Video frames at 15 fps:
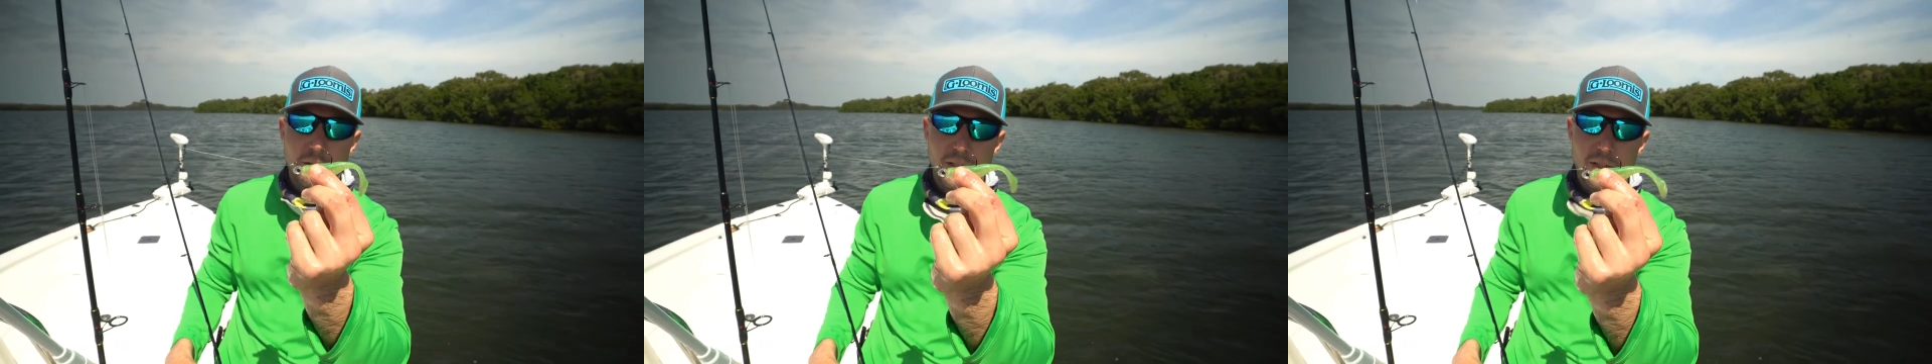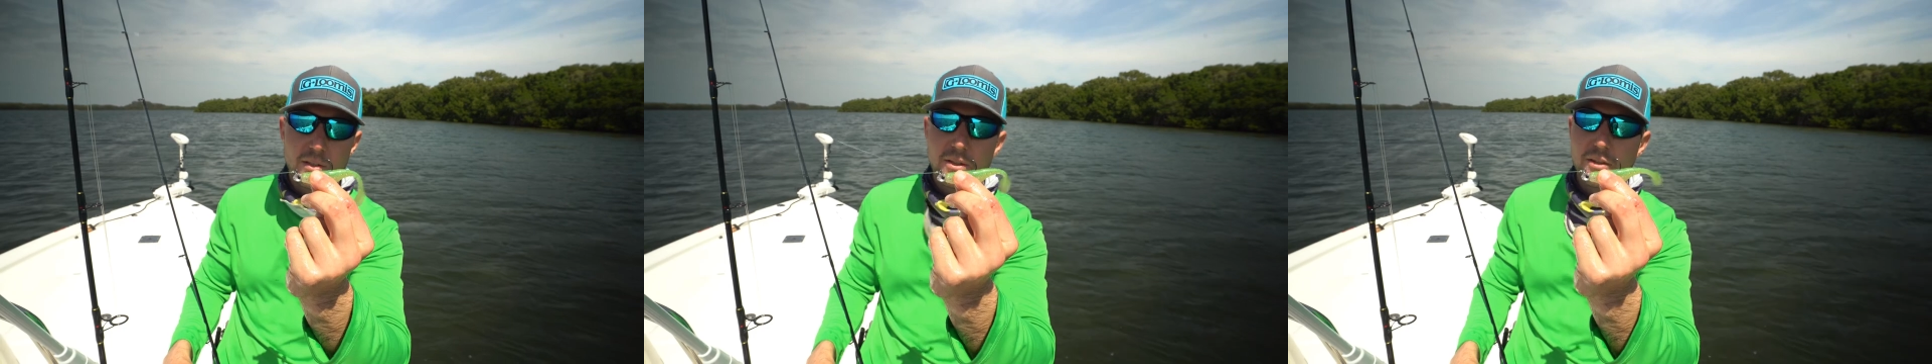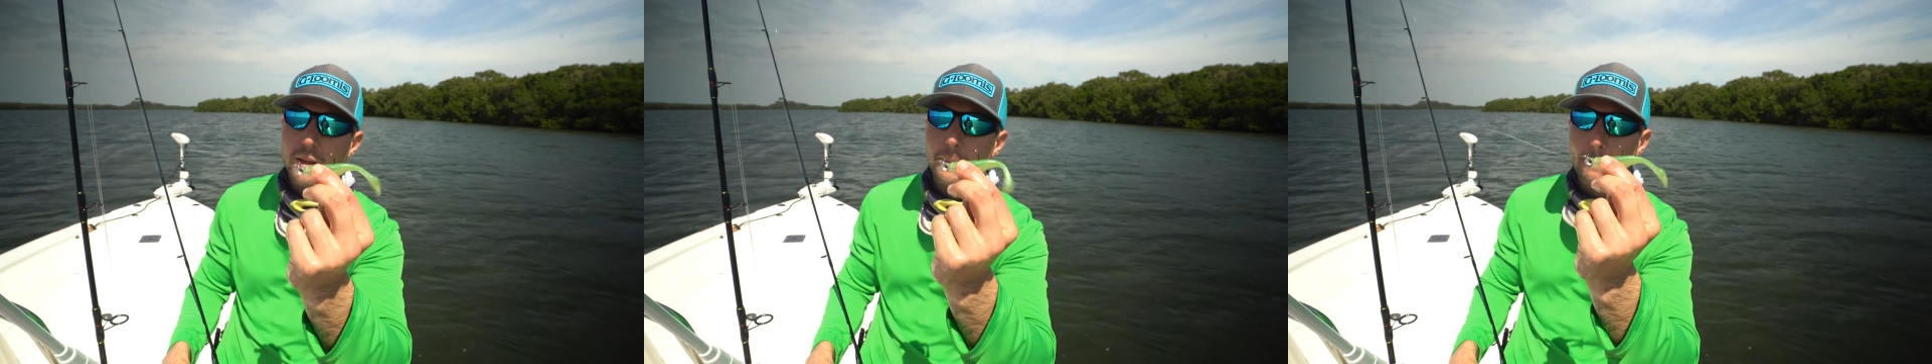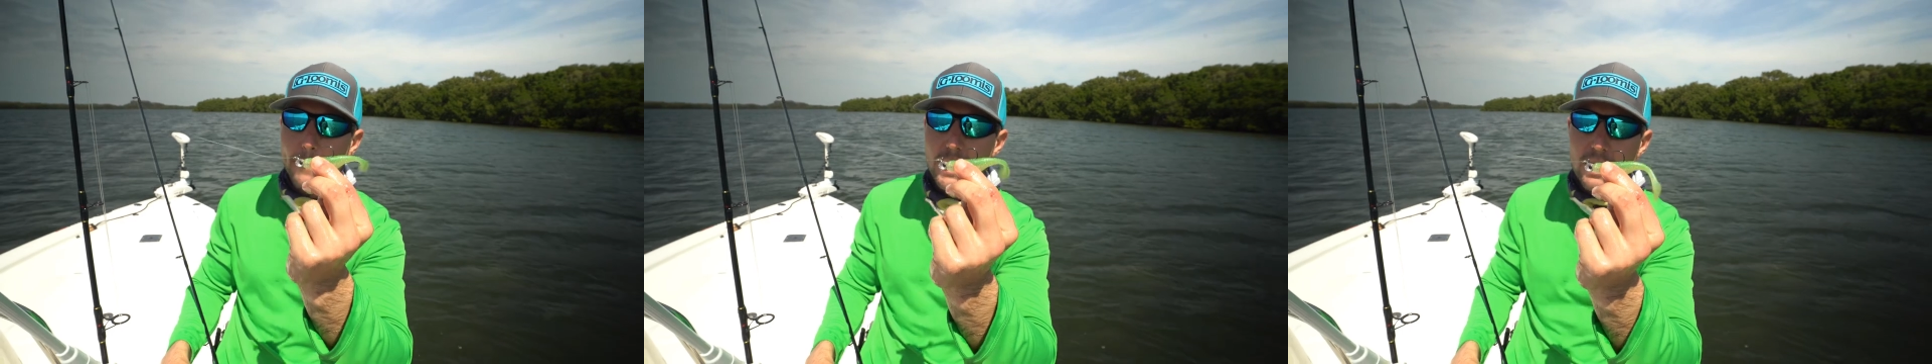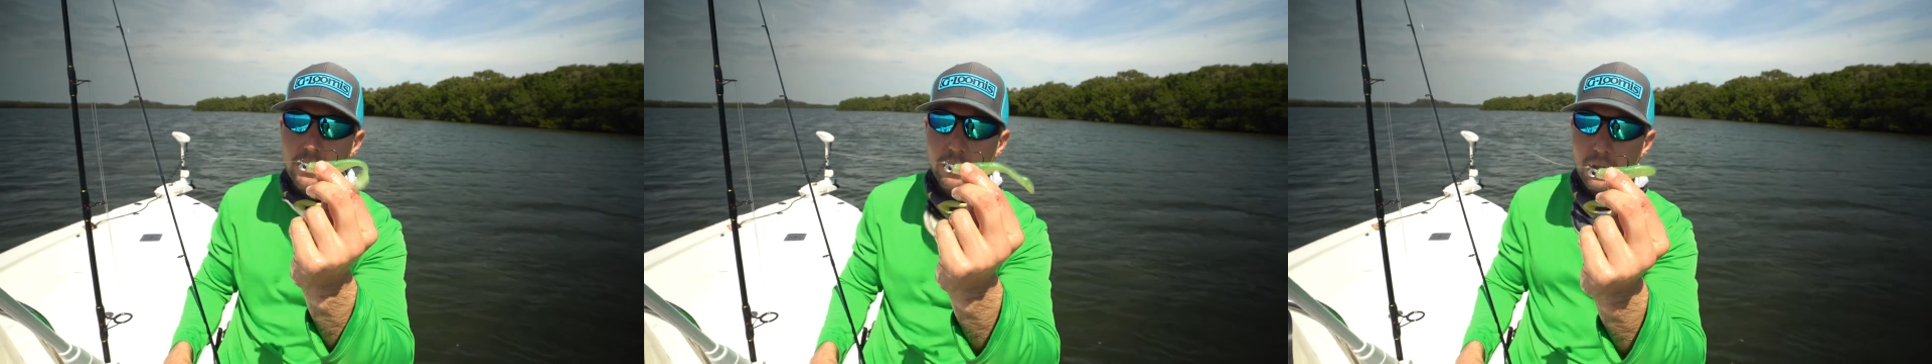This is the
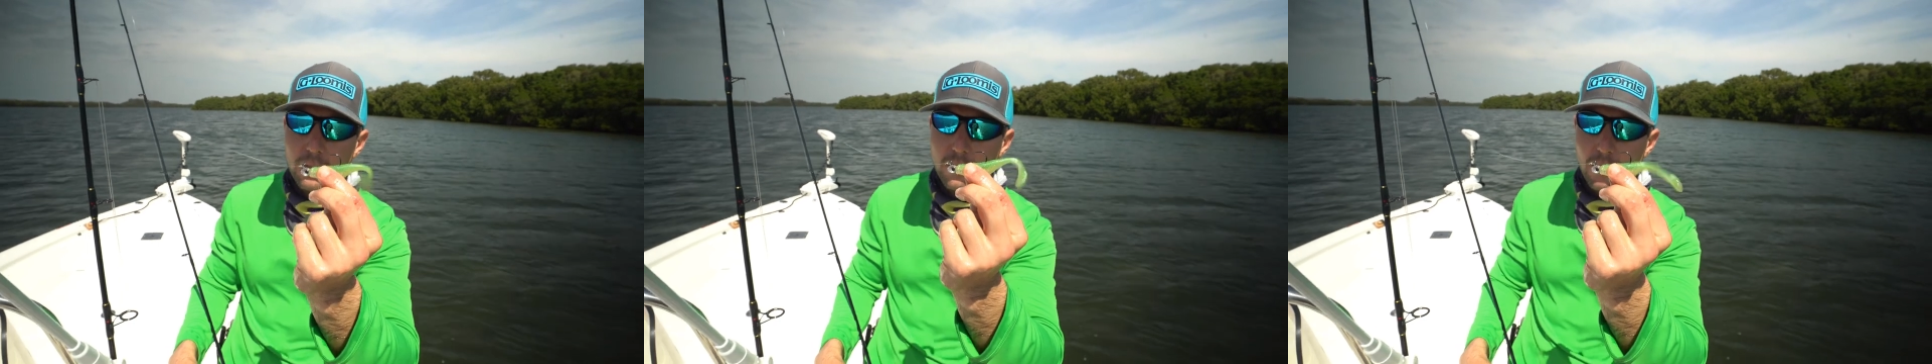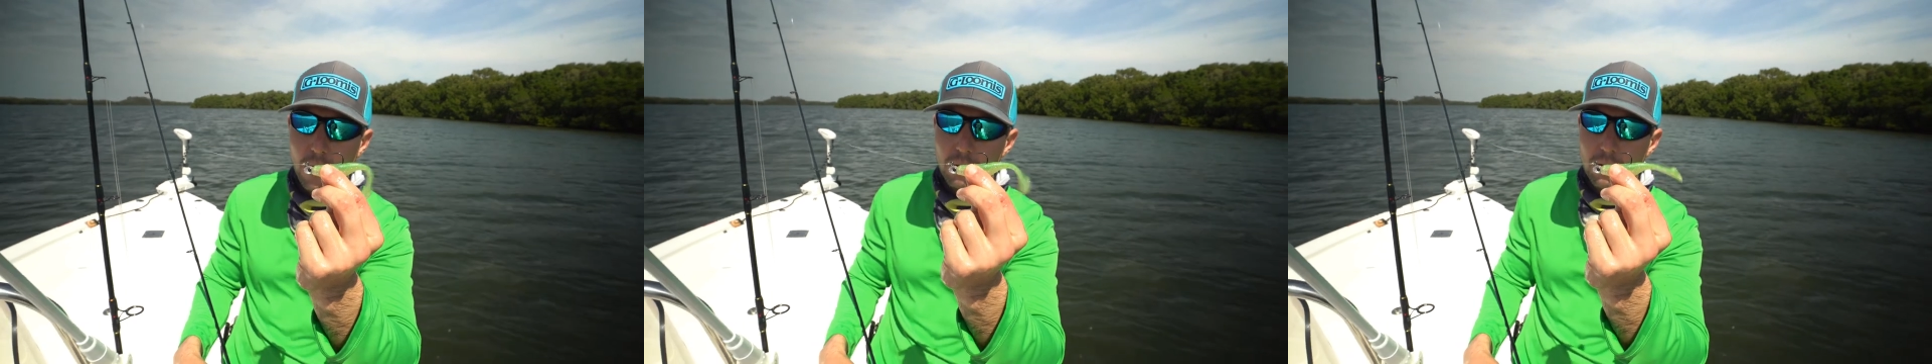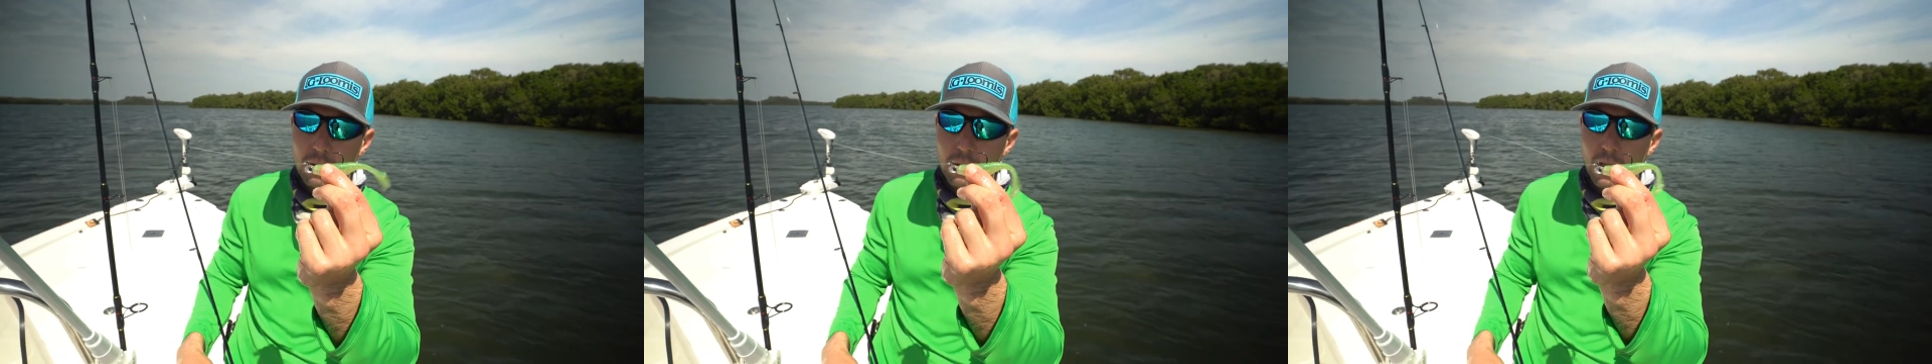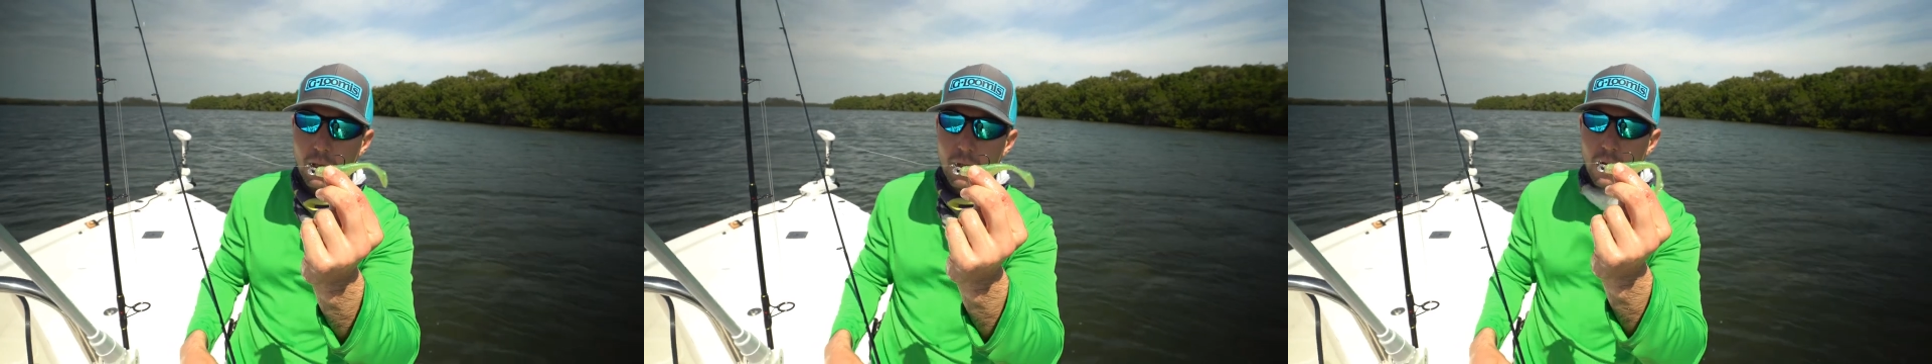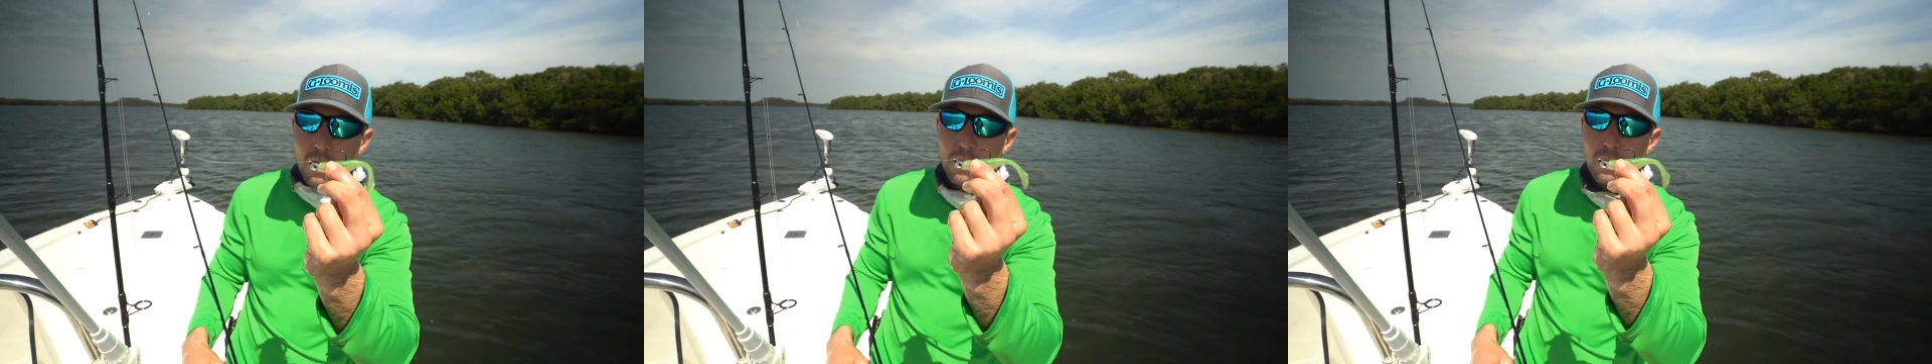meat hook color
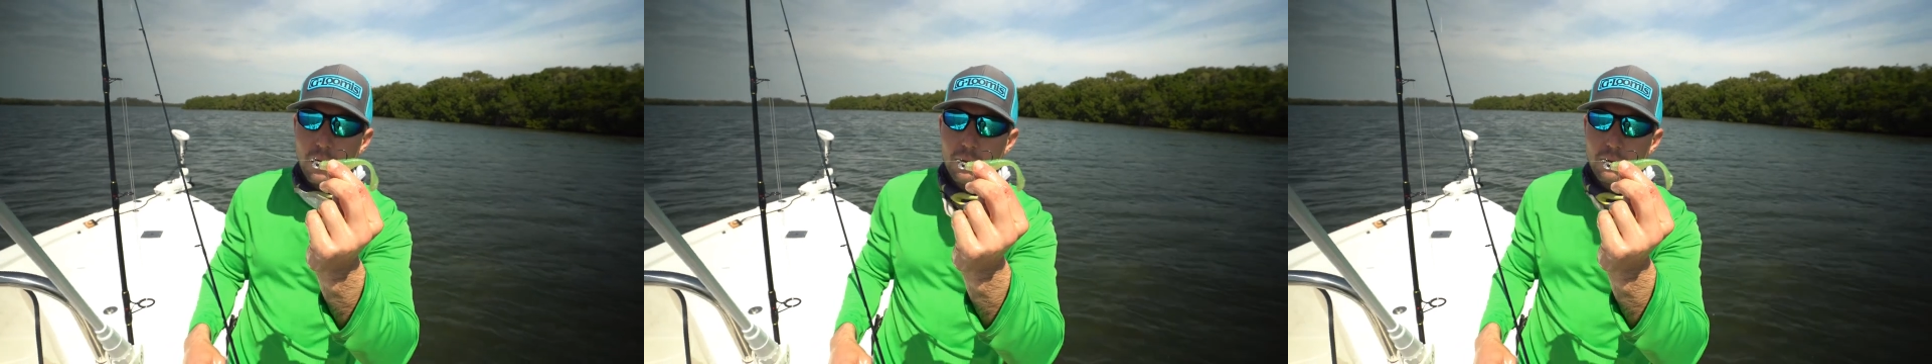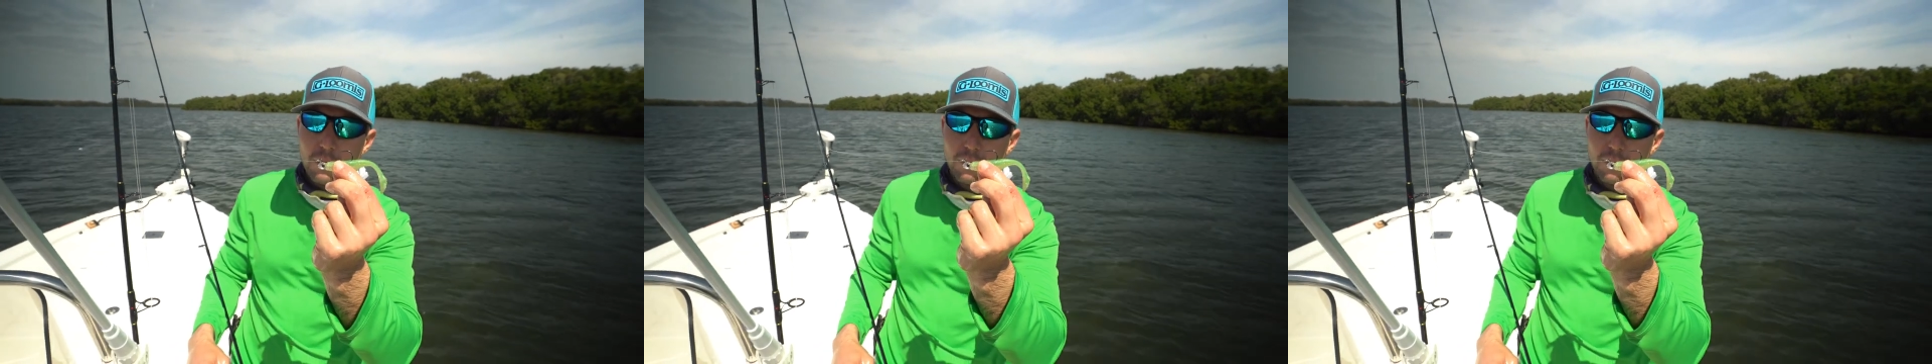from